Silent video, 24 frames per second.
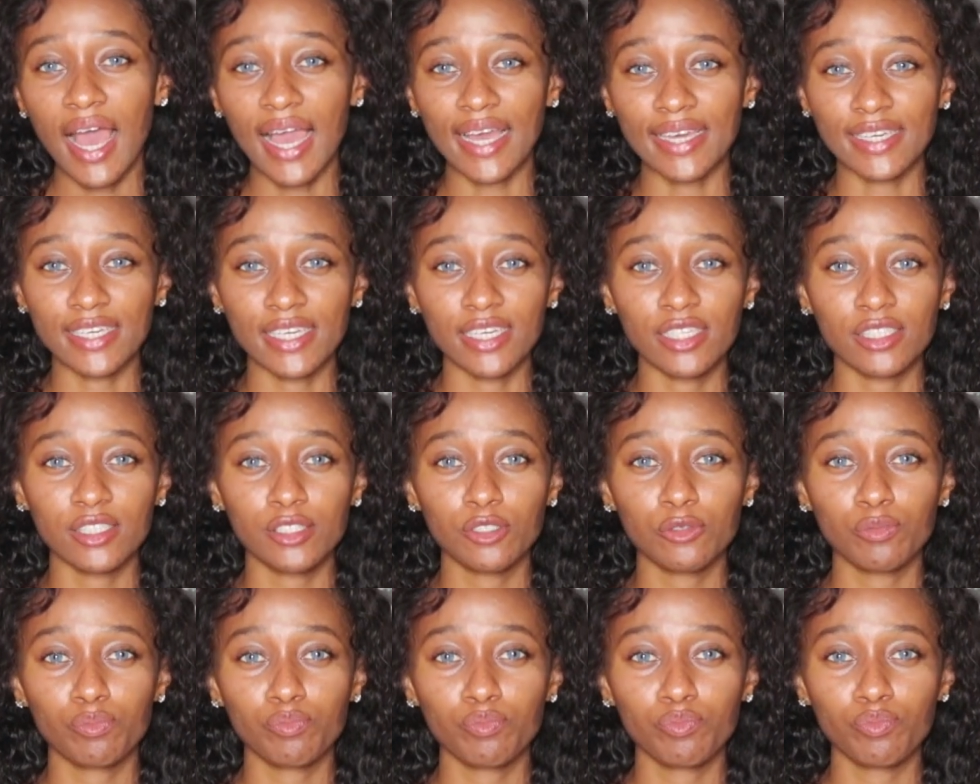I get
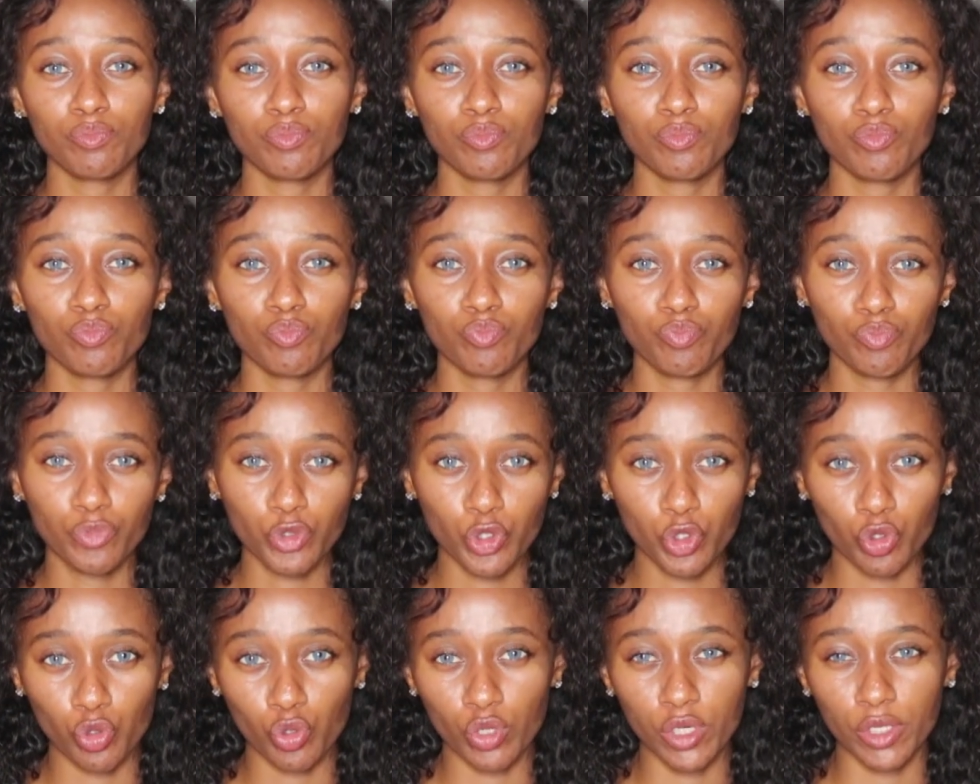
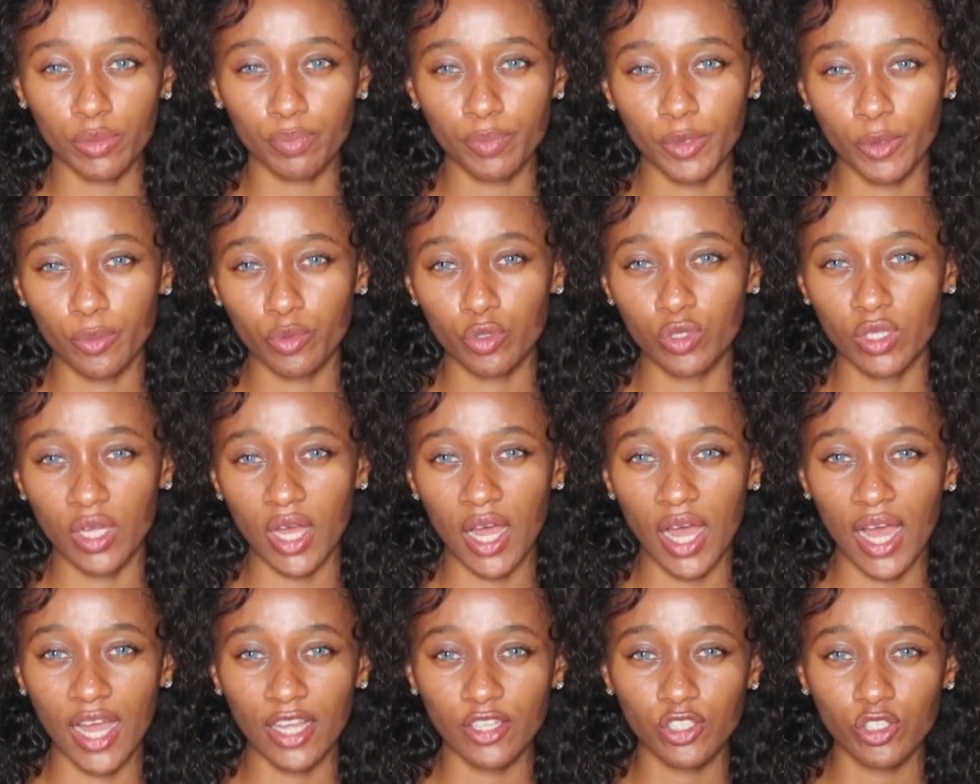truly people
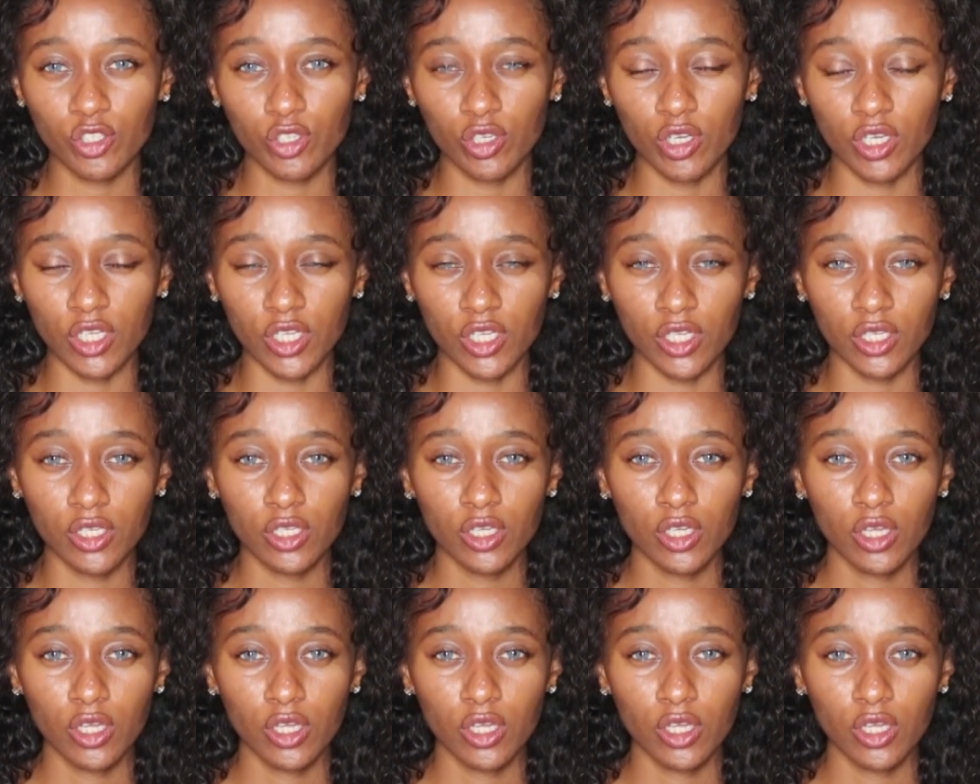that actually